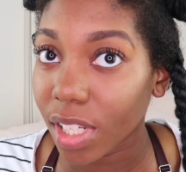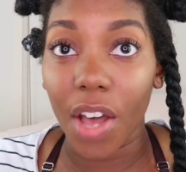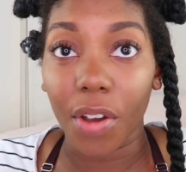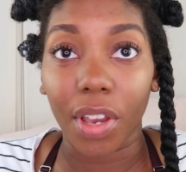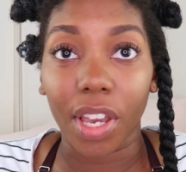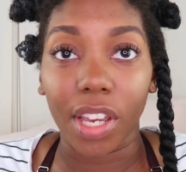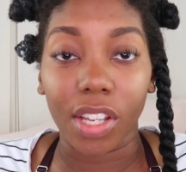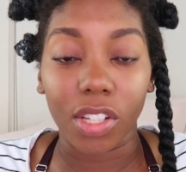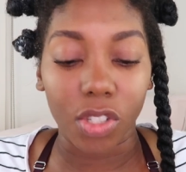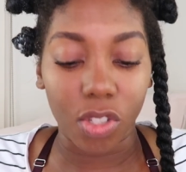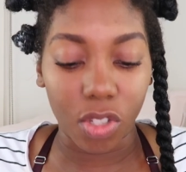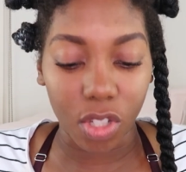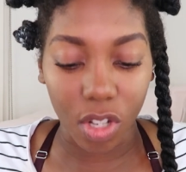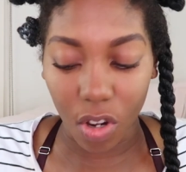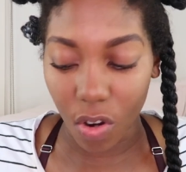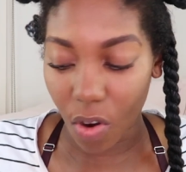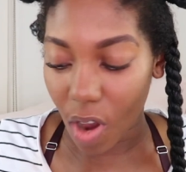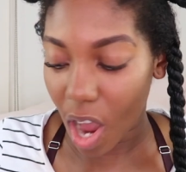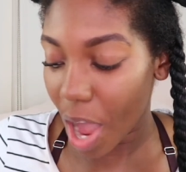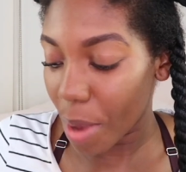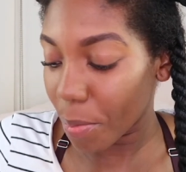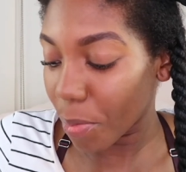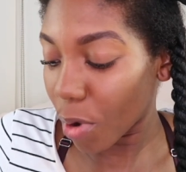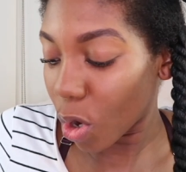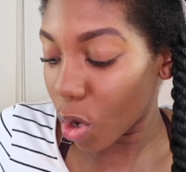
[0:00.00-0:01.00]
Okay,
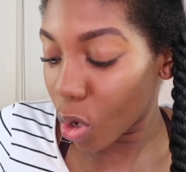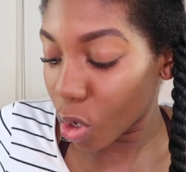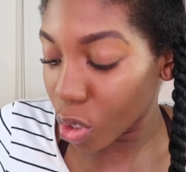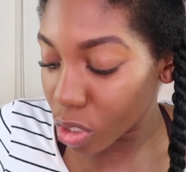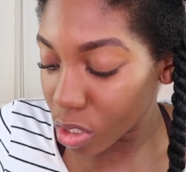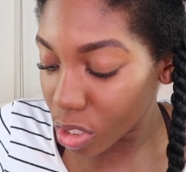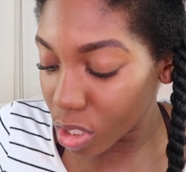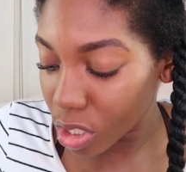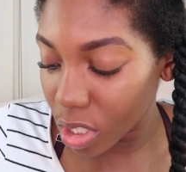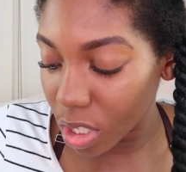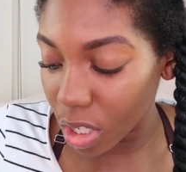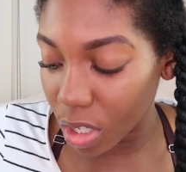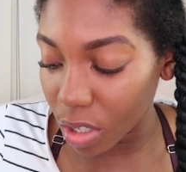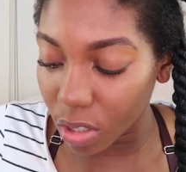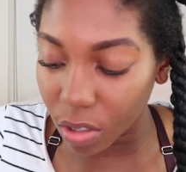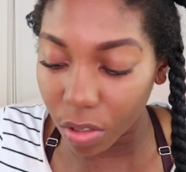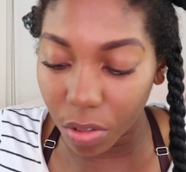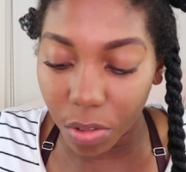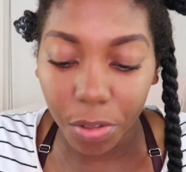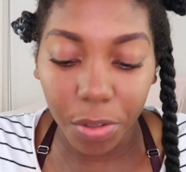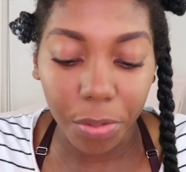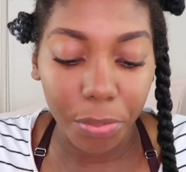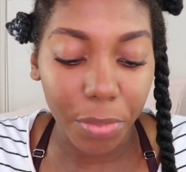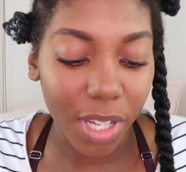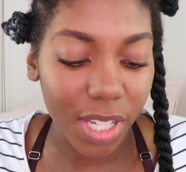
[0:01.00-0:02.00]
so I'm
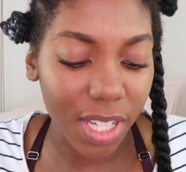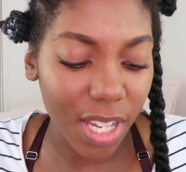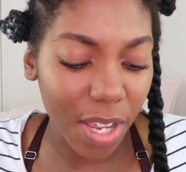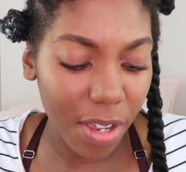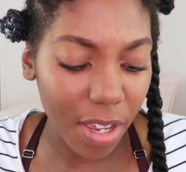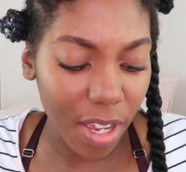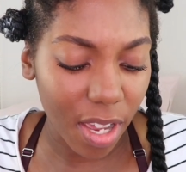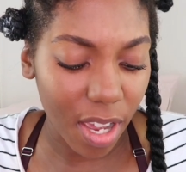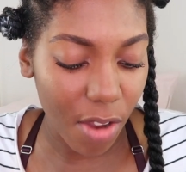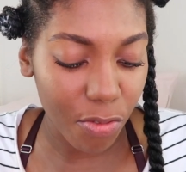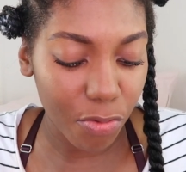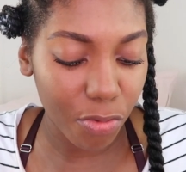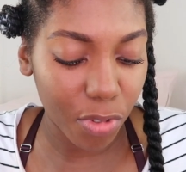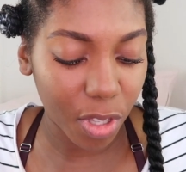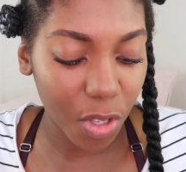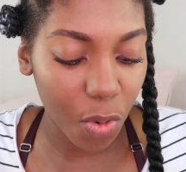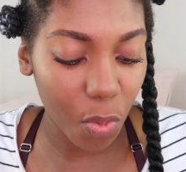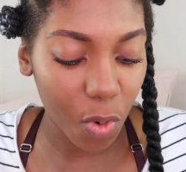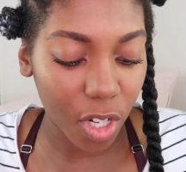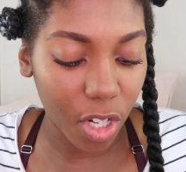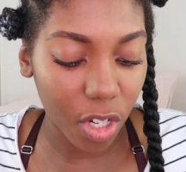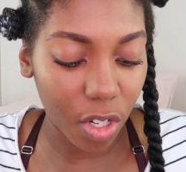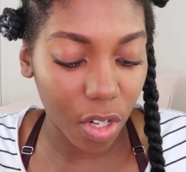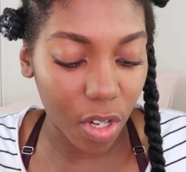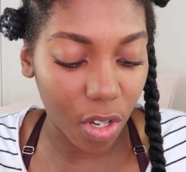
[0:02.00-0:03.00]
also, because I really
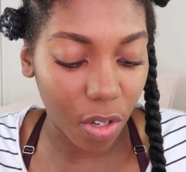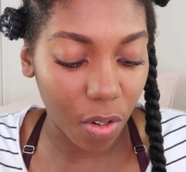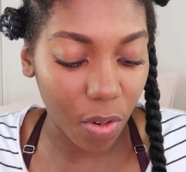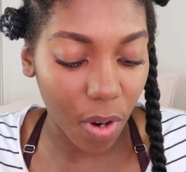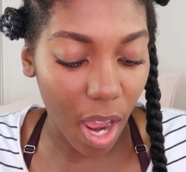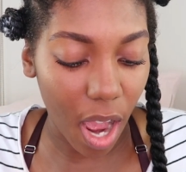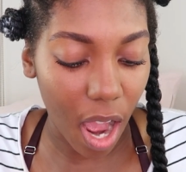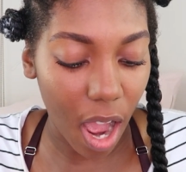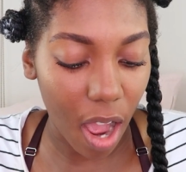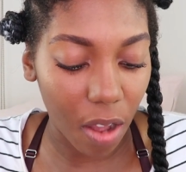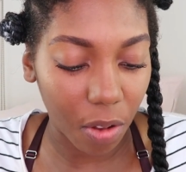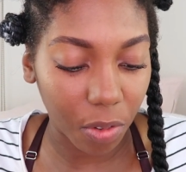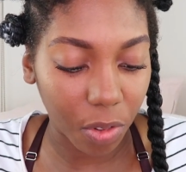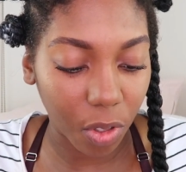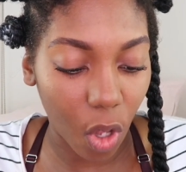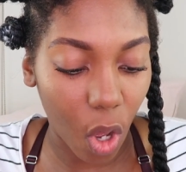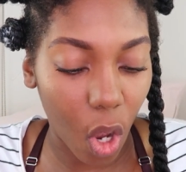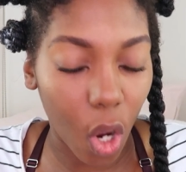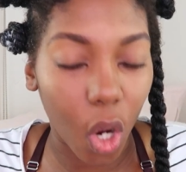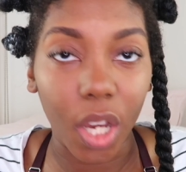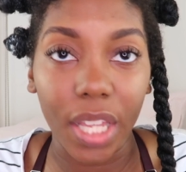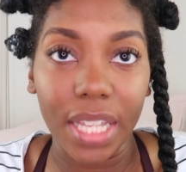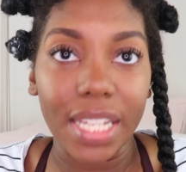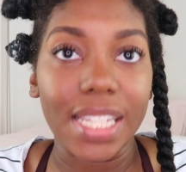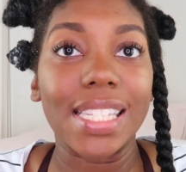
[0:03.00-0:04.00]
wanna know how
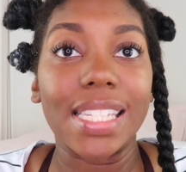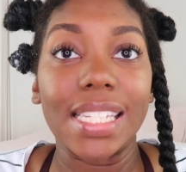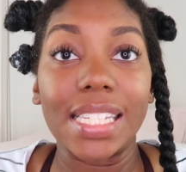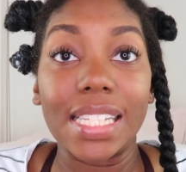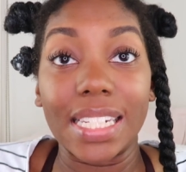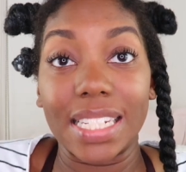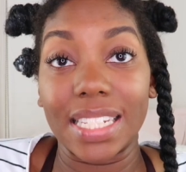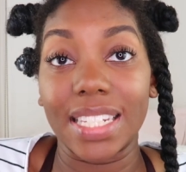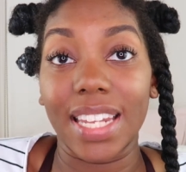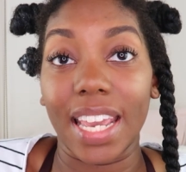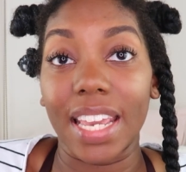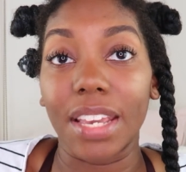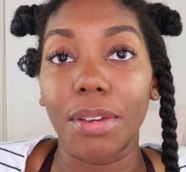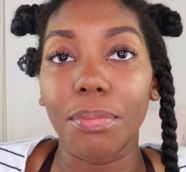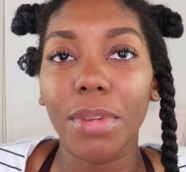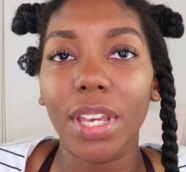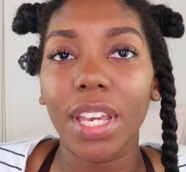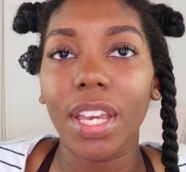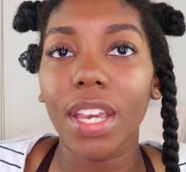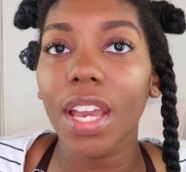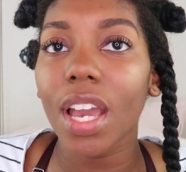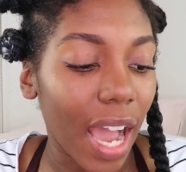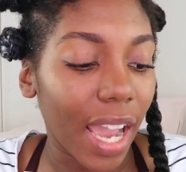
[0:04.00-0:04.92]
long this is gonna take me,